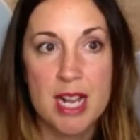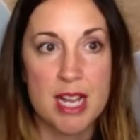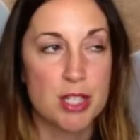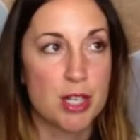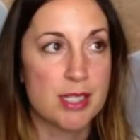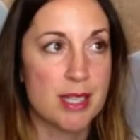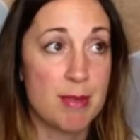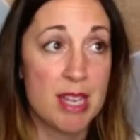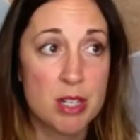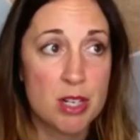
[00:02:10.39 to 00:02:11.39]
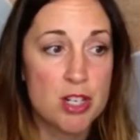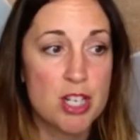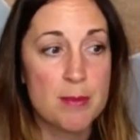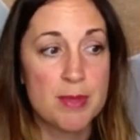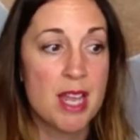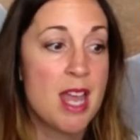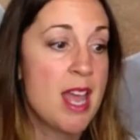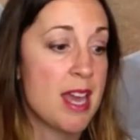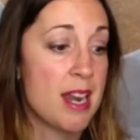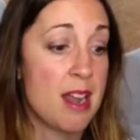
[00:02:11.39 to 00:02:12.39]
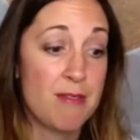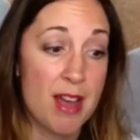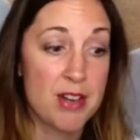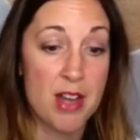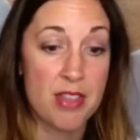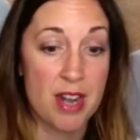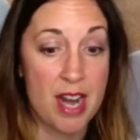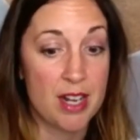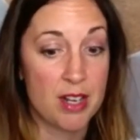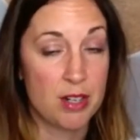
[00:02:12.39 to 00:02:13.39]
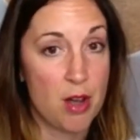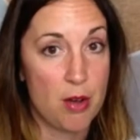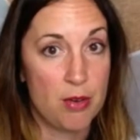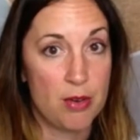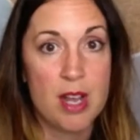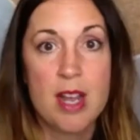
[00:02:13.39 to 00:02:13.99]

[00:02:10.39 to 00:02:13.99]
I took some internships, and I found out that I could code.